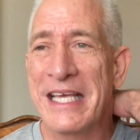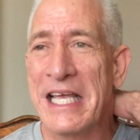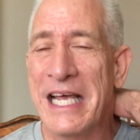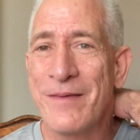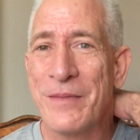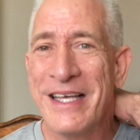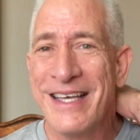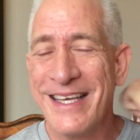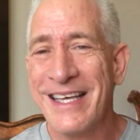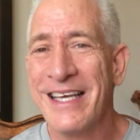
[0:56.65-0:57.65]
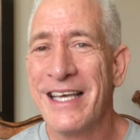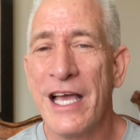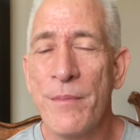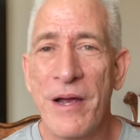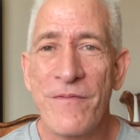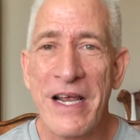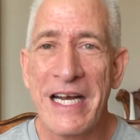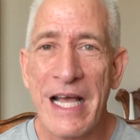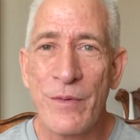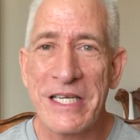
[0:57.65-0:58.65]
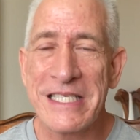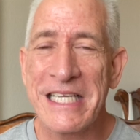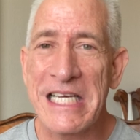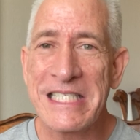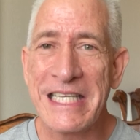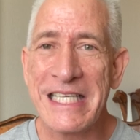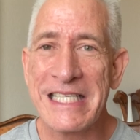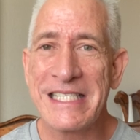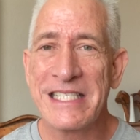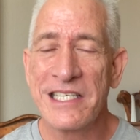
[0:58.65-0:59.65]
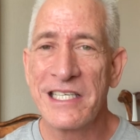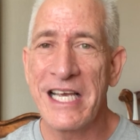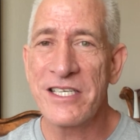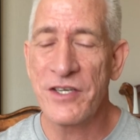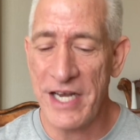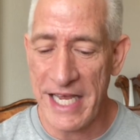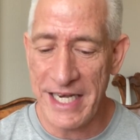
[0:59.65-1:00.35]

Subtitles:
And my friend and I were discussing this yesterday,